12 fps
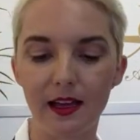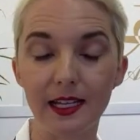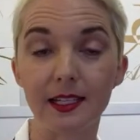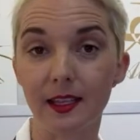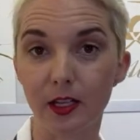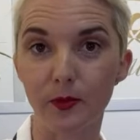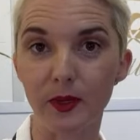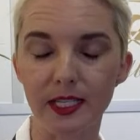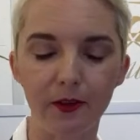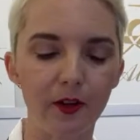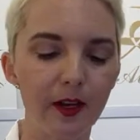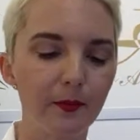it's a little bit
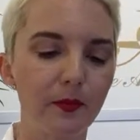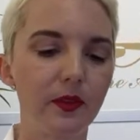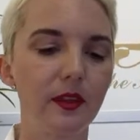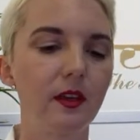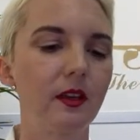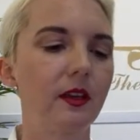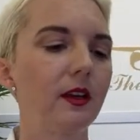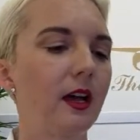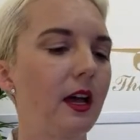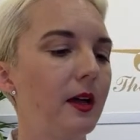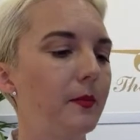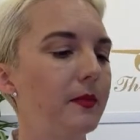different.
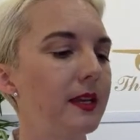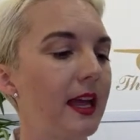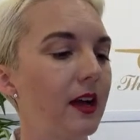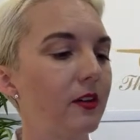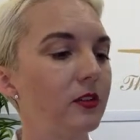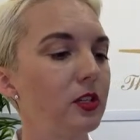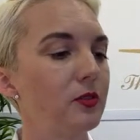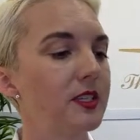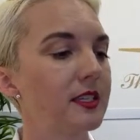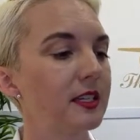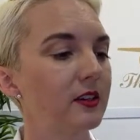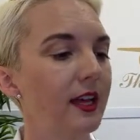Now you
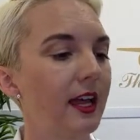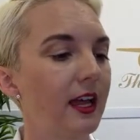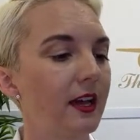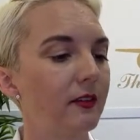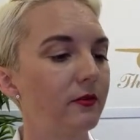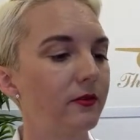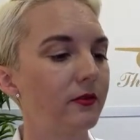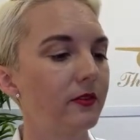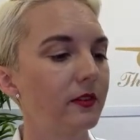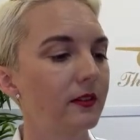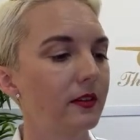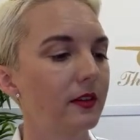still have,
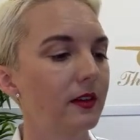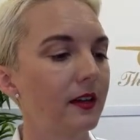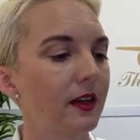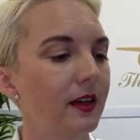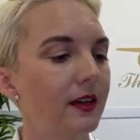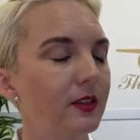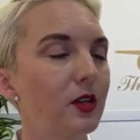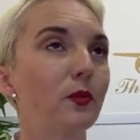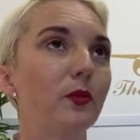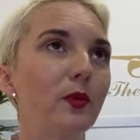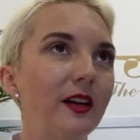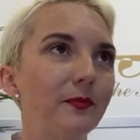
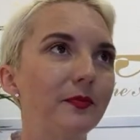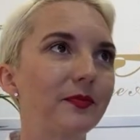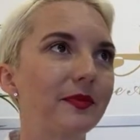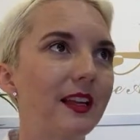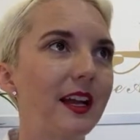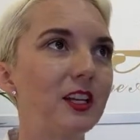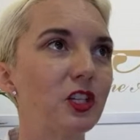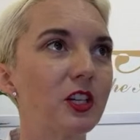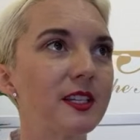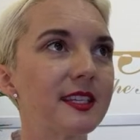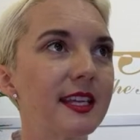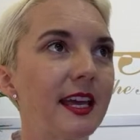I
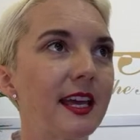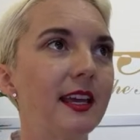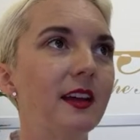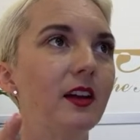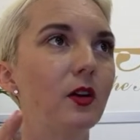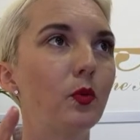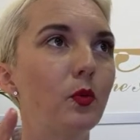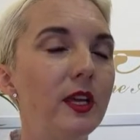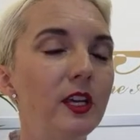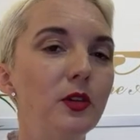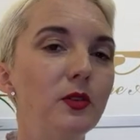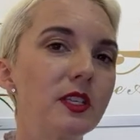should say, we
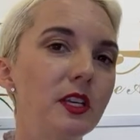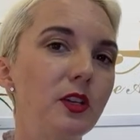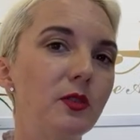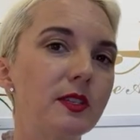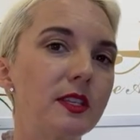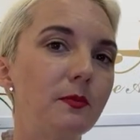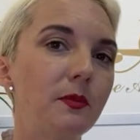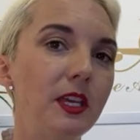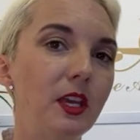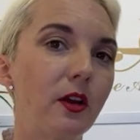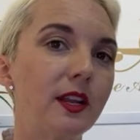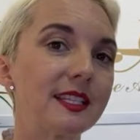used to use the
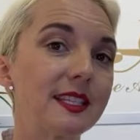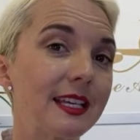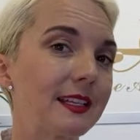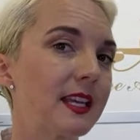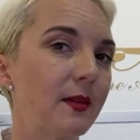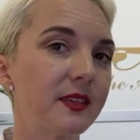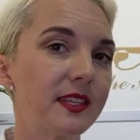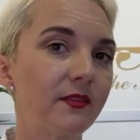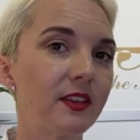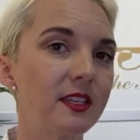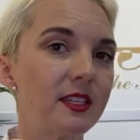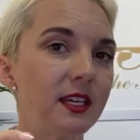Miyota
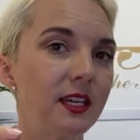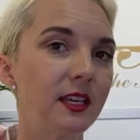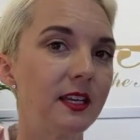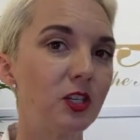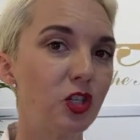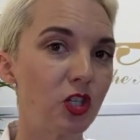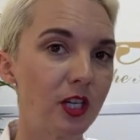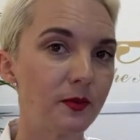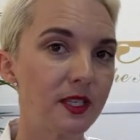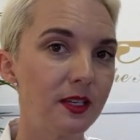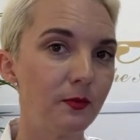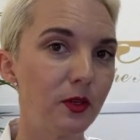6M17
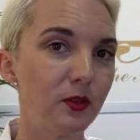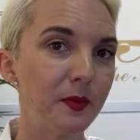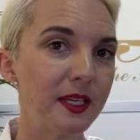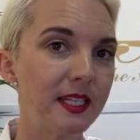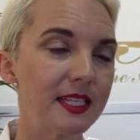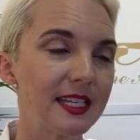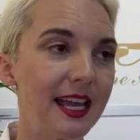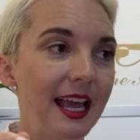GMT movement.